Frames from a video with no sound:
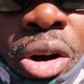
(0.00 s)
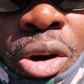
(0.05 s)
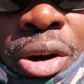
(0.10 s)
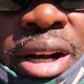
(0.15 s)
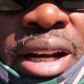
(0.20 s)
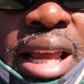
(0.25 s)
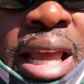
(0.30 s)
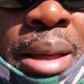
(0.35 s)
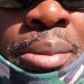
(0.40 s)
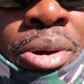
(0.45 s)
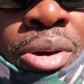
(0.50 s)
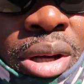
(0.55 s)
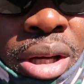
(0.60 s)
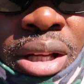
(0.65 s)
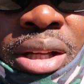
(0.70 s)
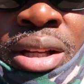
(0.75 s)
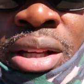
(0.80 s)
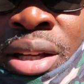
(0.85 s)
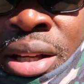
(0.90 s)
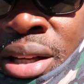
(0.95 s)
on a damn
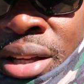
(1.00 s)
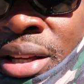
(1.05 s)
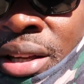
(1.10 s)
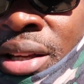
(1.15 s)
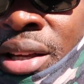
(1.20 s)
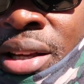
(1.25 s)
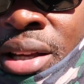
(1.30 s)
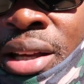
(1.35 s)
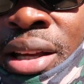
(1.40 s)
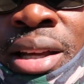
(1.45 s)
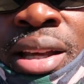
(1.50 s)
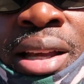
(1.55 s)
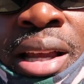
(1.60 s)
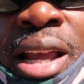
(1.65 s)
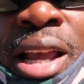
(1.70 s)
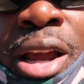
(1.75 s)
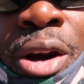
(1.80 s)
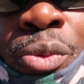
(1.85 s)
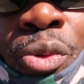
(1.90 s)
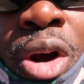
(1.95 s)
hook
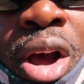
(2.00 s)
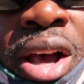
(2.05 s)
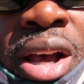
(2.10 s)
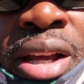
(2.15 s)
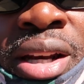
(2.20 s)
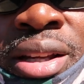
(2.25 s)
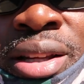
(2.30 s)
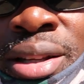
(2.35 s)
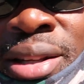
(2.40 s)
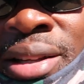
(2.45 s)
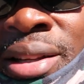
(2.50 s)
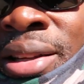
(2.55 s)
and rod.